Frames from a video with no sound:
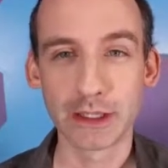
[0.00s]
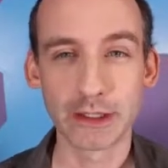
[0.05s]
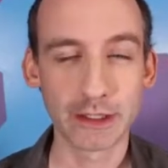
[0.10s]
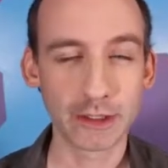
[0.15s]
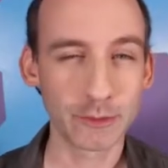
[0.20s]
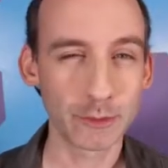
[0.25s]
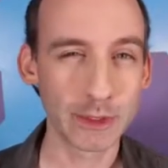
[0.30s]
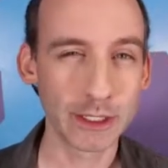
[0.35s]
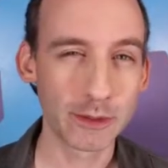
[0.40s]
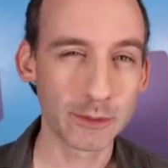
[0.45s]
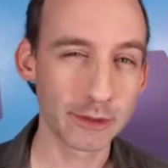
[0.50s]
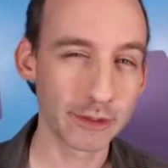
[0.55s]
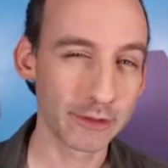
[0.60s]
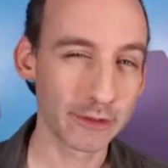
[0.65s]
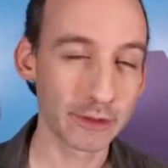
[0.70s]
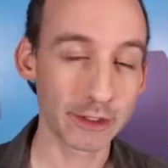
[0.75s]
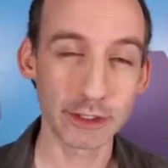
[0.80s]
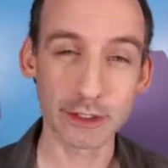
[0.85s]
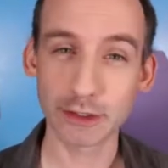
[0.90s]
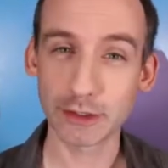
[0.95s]
this week
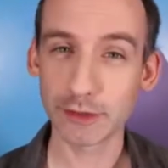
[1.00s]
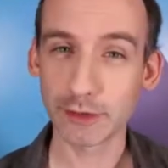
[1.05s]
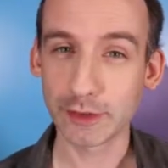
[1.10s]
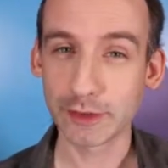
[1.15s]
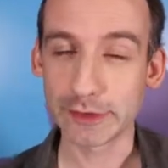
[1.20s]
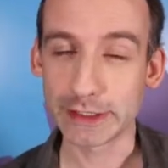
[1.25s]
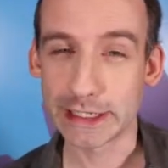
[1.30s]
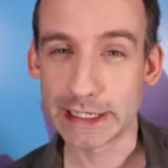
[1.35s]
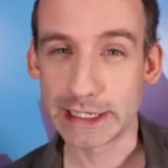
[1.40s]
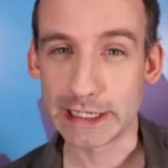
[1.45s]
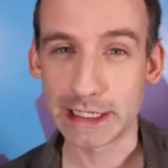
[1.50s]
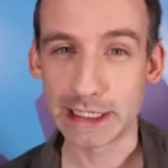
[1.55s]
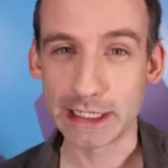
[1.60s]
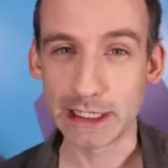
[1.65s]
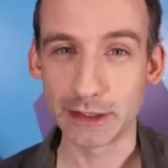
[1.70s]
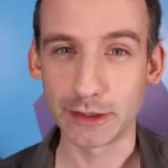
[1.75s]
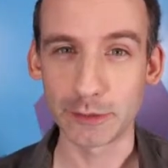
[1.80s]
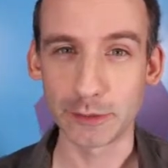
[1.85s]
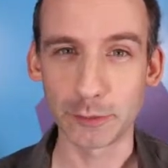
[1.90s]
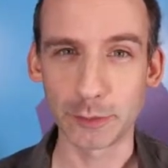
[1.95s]
was the turtles because I had an
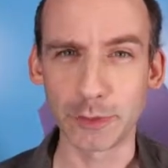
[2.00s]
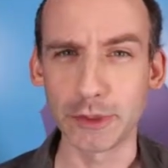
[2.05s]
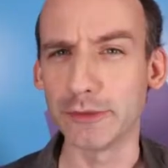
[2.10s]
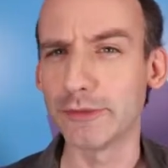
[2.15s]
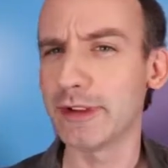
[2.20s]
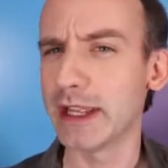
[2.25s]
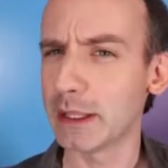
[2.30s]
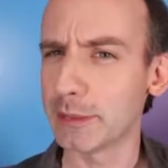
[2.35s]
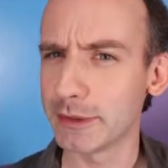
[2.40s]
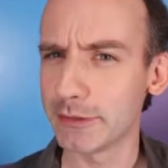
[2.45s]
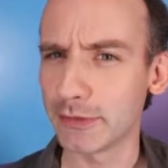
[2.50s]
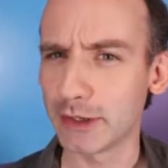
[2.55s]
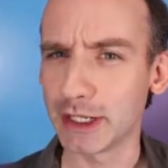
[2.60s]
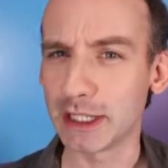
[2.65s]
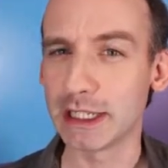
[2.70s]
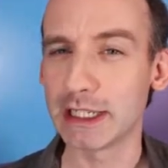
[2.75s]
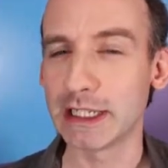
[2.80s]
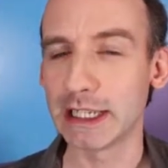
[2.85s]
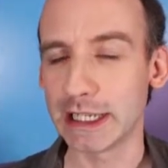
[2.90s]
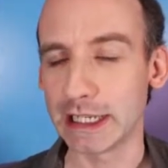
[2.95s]
idea that was more family
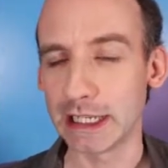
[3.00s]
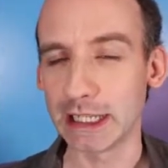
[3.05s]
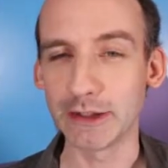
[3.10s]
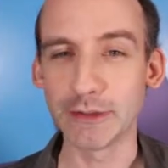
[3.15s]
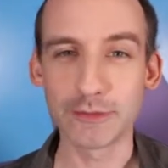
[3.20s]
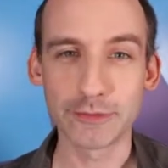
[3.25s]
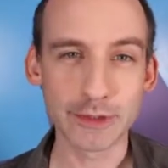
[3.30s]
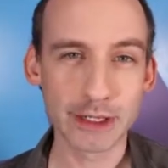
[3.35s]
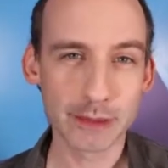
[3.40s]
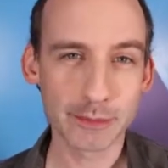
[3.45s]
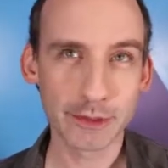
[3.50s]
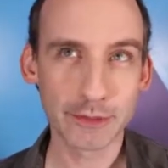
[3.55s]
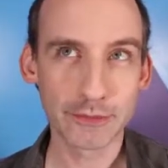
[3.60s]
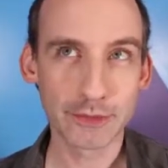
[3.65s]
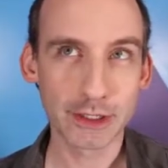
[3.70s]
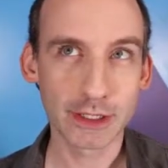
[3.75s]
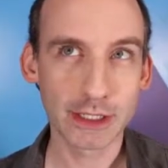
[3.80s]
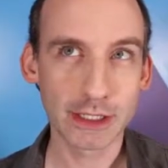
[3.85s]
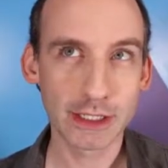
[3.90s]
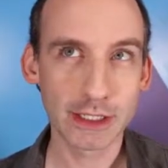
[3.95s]
friendly. Again, family
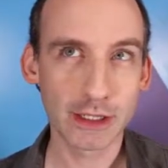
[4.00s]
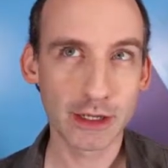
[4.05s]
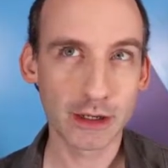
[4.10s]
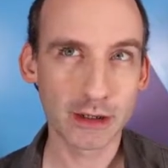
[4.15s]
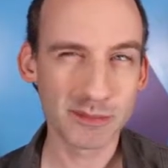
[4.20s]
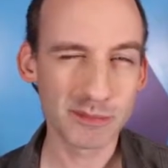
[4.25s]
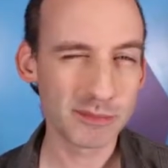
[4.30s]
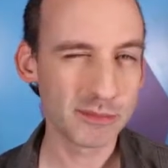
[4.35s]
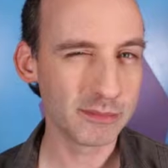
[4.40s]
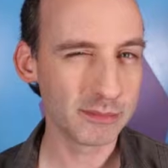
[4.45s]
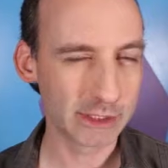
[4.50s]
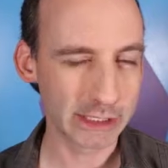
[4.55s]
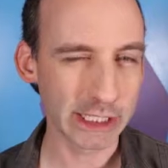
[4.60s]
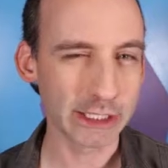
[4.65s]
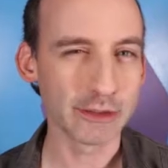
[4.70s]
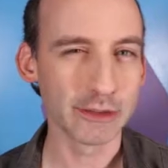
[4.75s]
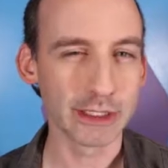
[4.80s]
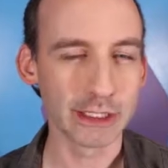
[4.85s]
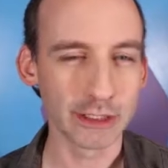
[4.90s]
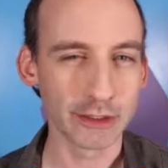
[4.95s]
friendly
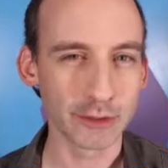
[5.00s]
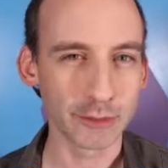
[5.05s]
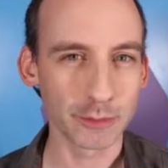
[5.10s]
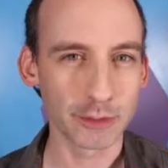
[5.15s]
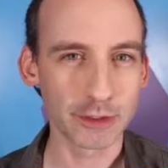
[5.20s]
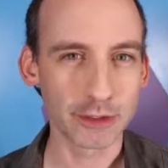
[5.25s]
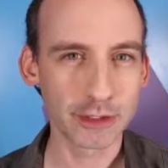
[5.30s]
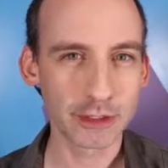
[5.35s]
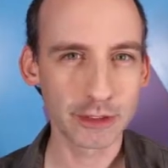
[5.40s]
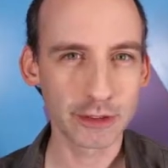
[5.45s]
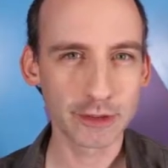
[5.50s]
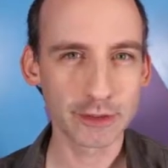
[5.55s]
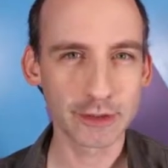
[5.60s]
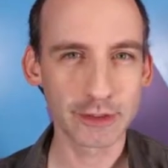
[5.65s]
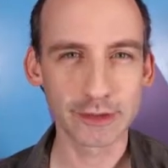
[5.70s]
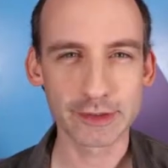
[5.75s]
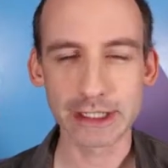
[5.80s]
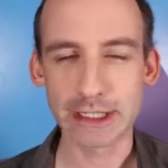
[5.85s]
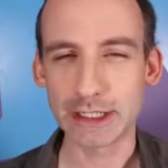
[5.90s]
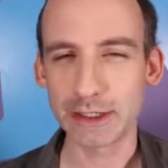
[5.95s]
generally goes with the turtles
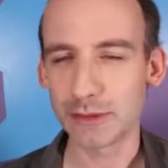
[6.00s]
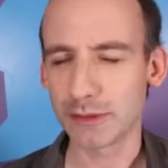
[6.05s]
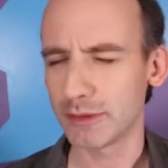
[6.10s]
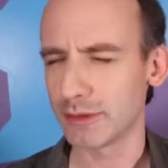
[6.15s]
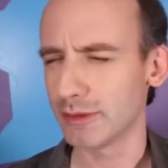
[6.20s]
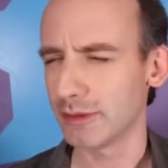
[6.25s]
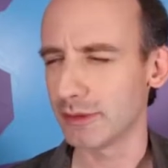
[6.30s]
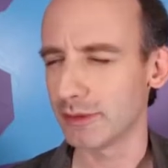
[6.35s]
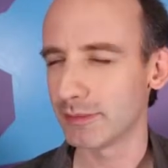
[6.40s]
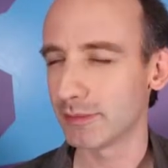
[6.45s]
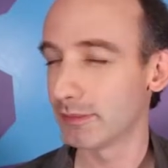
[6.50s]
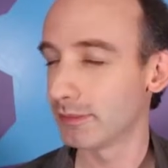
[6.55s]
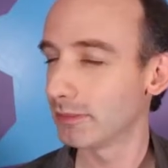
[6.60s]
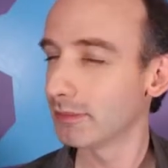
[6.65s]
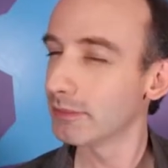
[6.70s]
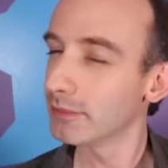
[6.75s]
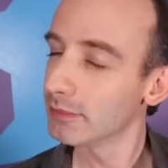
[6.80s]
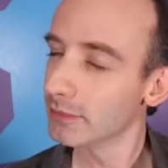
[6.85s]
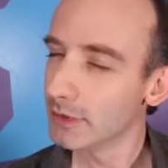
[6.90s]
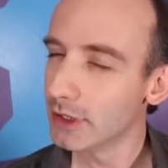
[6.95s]
because I don't
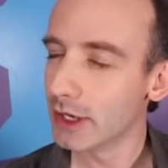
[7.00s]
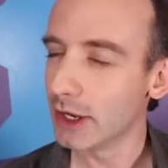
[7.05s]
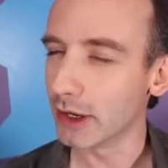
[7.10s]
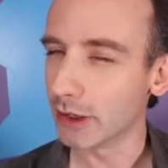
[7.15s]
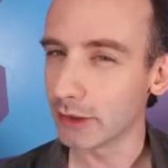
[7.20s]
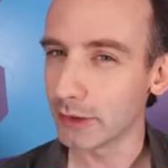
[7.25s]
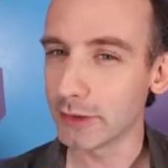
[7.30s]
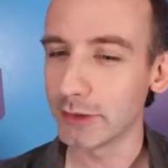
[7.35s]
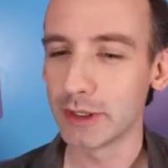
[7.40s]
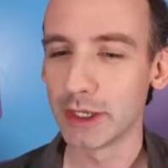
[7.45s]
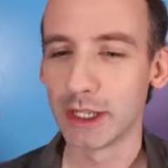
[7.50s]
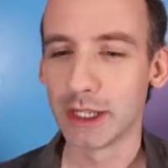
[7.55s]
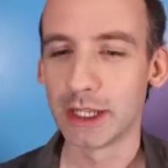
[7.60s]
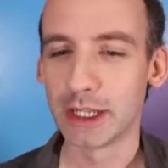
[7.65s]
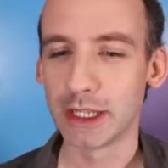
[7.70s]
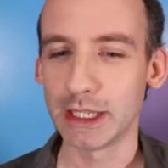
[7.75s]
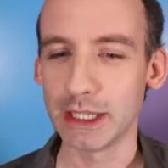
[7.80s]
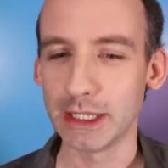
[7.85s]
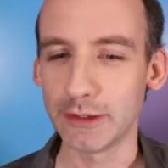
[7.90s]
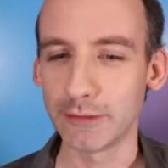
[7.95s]
know
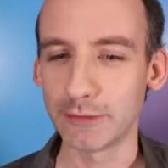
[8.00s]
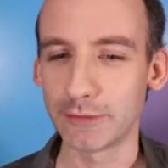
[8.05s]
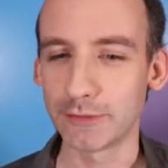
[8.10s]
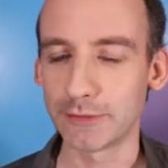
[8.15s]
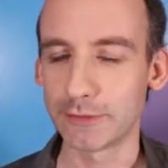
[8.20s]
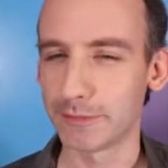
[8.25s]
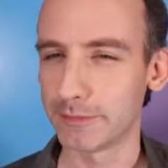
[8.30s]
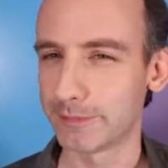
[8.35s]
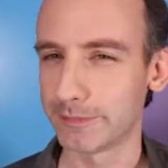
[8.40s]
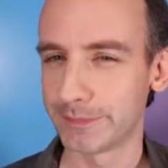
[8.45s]
if